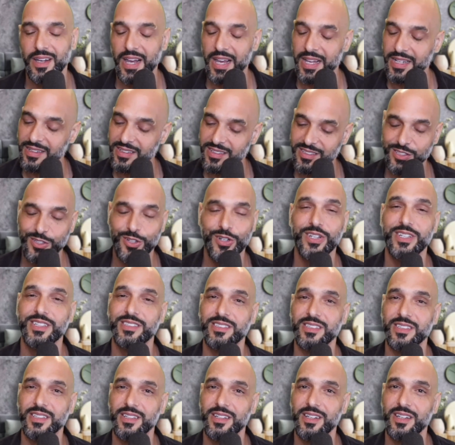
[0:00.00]
And it's not
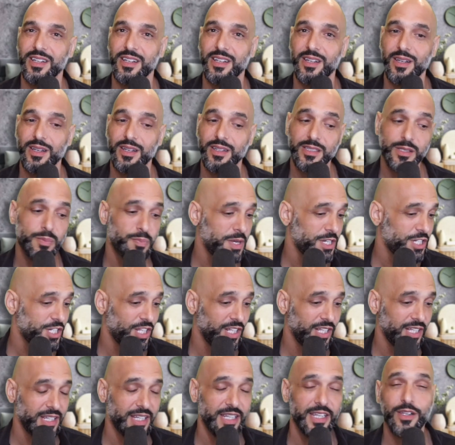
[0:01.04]
easy.
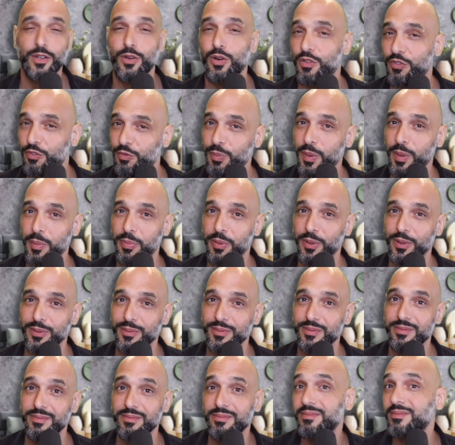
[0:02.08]
Especially letting go of people.
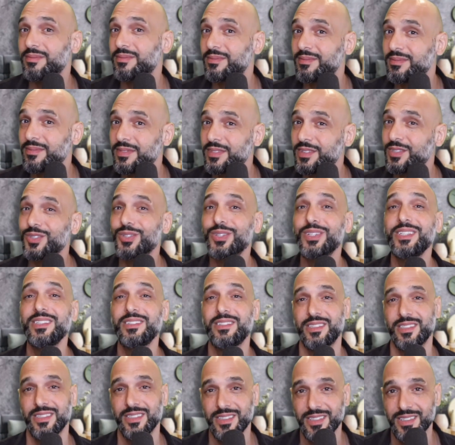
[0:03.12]
It's not
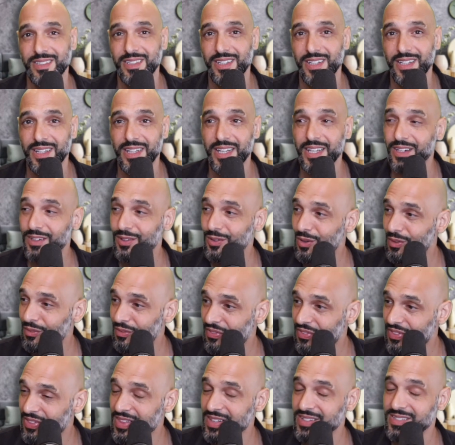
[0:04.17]
easy. Letting go
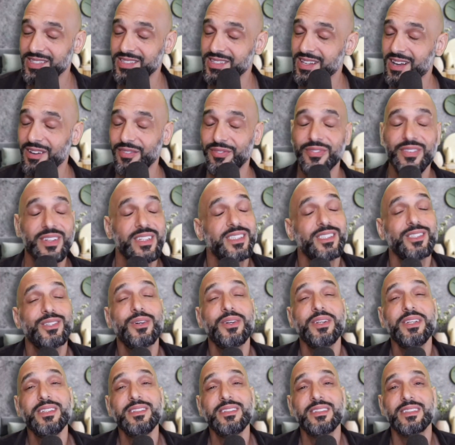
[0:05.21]
of stuff. It's
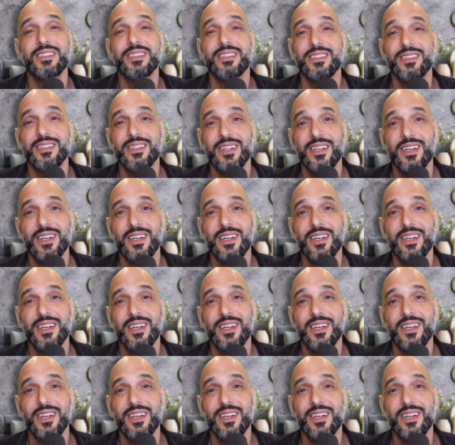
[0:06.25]
not easy.